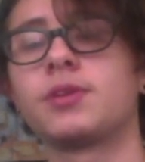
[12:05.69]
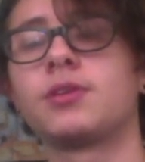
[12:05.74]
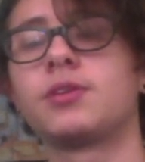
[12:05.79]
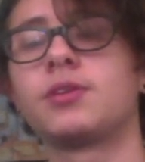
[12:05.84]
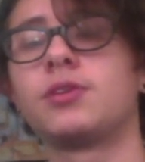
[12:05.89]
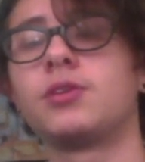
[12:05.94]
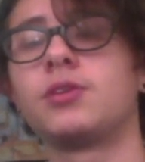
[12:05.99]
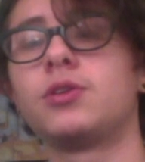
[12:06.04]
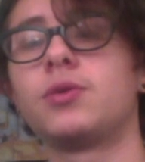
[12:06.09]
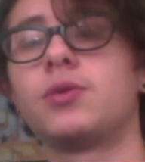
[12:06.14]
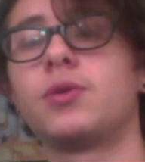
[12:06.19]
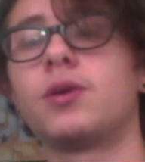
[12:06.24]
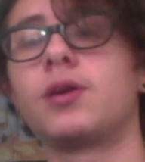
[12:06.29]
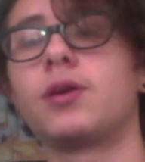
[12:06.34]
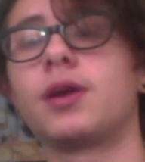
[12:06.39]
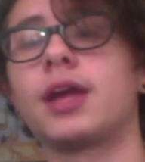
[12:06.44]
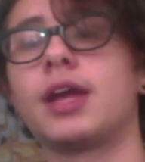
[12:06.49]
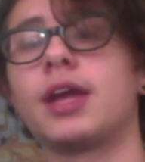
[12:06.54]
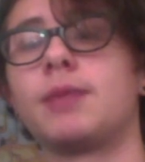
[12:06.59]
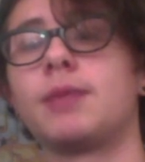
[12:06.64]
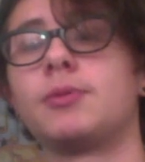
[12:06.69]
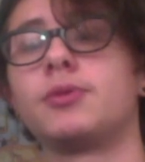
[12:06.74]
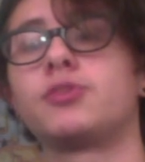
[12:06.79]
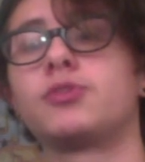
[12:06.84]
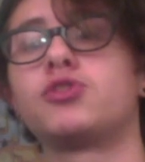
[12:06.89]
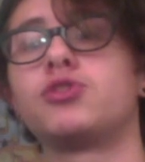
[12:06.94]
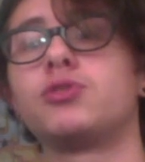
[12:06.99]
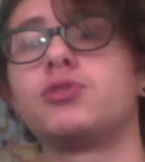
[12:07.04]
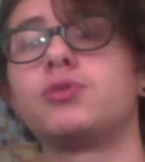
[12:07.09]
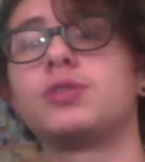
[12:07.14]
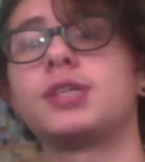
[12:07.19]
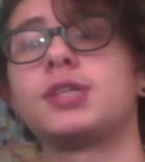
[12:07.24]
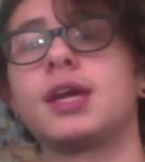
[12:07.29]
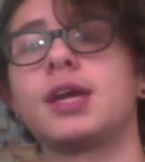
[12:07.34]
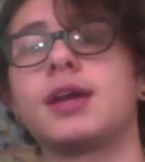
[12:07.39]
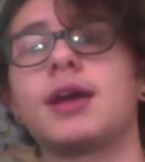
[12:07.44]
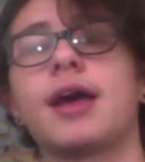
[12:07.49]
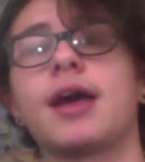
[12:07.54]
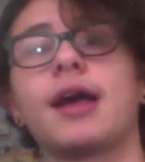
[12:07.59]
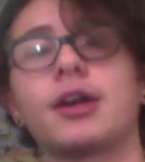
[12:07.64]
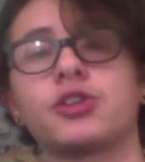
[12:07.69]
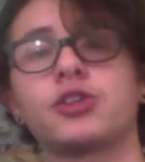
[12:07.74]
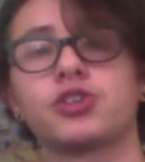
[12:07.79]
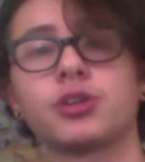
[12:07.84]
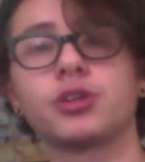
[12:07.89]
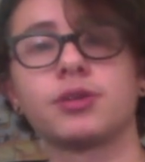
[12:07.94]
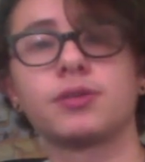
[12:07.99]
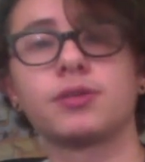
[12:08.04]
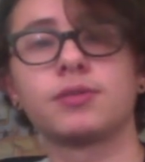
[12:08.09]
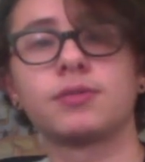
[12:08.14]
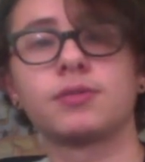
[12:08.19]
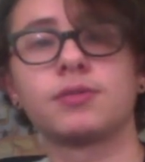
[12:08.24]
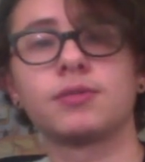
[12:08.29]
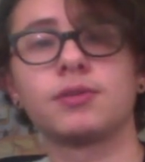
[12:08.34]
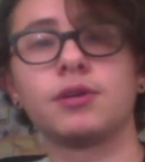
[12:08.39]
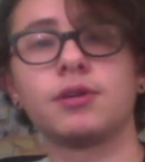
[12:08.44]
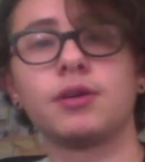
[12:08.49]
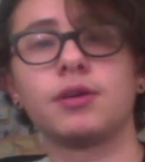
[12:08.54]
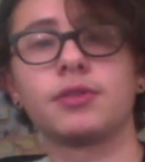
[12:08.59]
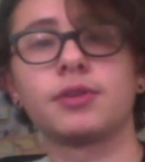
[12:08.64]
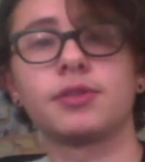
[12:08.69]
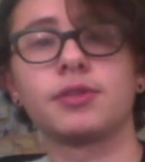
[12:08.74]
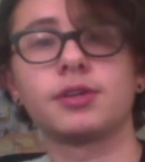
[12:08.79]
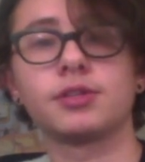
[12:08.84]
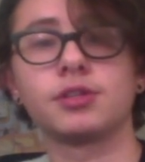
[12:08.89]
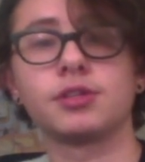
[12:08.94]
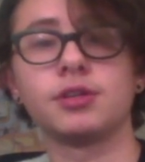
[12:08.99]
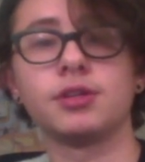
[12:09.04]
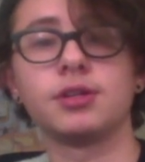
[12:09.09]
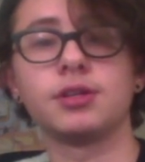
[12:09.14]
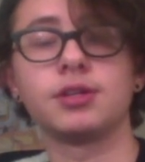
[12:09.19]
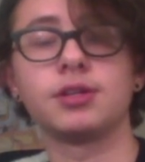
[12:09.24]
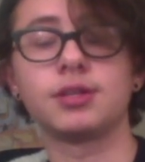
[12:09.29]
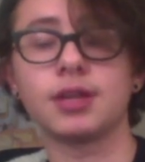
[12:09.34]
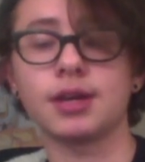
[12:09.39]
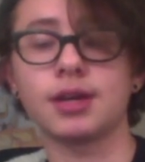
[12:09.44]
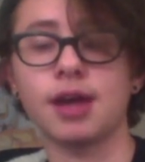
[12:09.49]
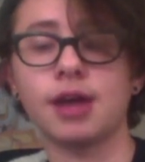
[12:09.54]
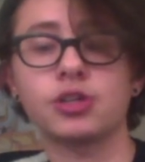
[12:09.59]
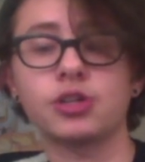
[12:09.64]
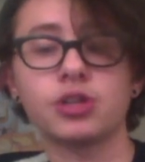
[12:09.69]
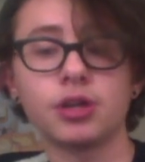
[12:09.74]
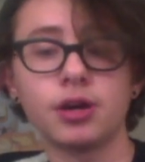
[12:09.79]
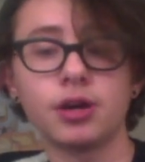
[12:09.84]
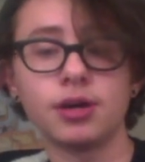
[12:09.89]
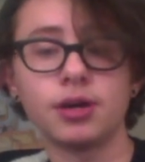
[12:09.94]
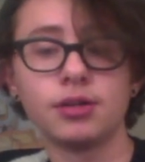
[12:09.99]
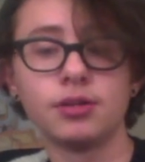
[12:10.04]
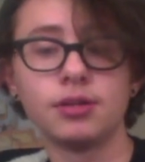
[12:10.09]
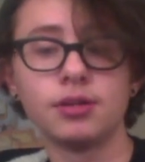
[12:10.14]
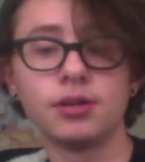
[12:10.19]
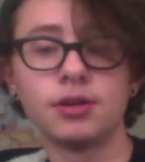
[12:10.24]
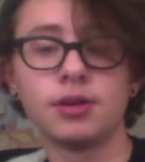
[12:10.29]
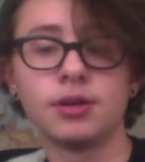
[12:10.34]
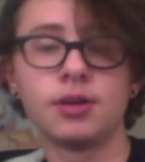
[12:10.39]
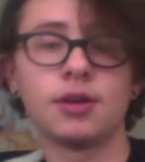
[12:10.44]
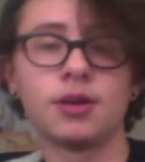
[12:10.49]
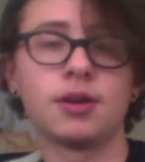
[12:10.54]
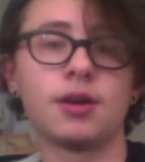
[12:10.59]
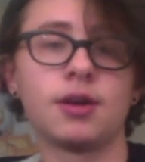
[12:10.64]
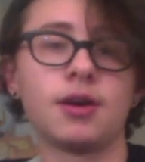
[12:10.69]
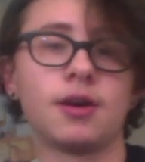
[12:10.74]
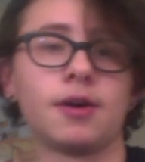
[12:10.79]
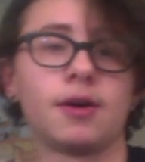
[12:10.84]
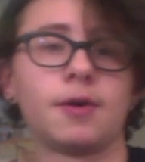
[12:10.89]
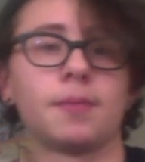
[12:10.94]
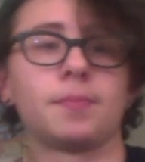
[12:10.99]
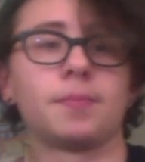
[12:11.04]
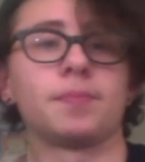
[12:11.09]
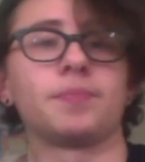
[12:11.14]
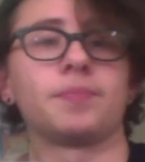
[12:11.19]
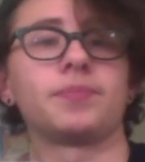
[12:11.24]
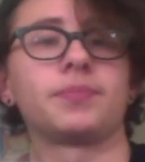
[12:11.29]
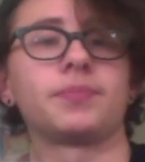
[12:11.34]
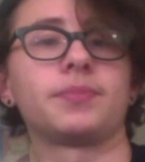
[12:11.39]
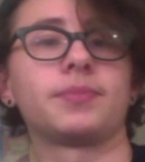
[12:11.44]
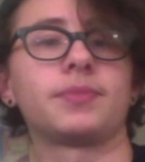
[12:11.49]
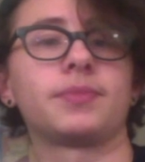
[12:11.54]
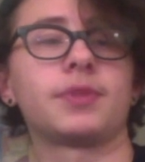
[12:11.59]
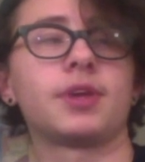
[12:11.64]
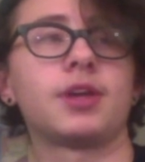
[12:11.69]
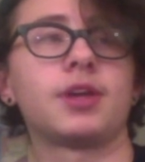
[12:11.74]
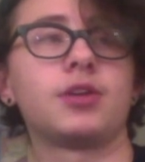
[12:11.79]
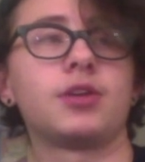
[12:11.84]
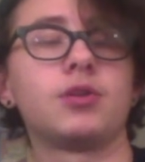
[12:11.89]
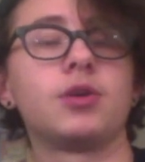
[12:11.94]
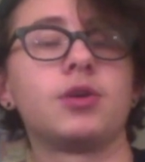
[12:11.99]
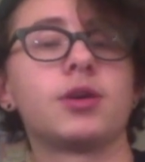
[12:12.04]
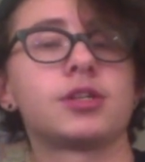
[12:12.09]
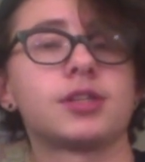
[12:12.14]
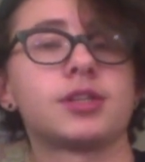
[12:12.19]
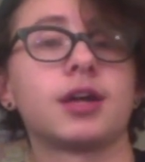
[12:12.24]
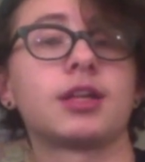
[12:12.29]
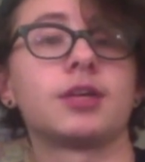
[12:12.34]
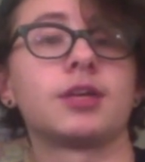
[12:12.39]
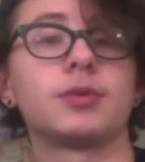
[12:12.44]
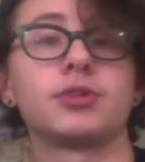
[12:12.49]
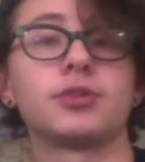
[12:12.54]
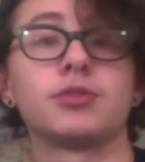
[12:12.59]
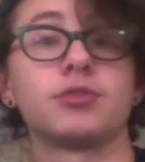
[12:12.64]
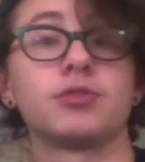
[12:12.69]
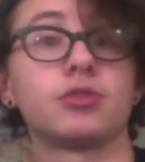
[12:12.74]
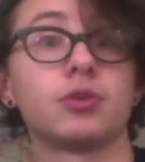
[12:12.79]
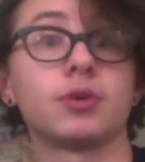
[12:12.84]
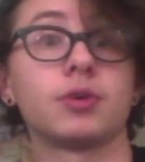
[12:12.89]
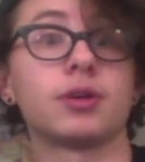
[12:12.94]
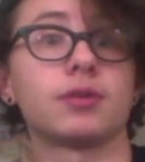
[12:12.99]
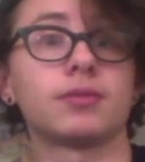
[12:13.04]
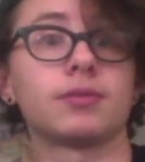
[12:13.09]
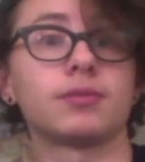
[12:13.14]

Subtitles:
You are able to take action on the things that you need to take action on. And you know exactly what you're doing.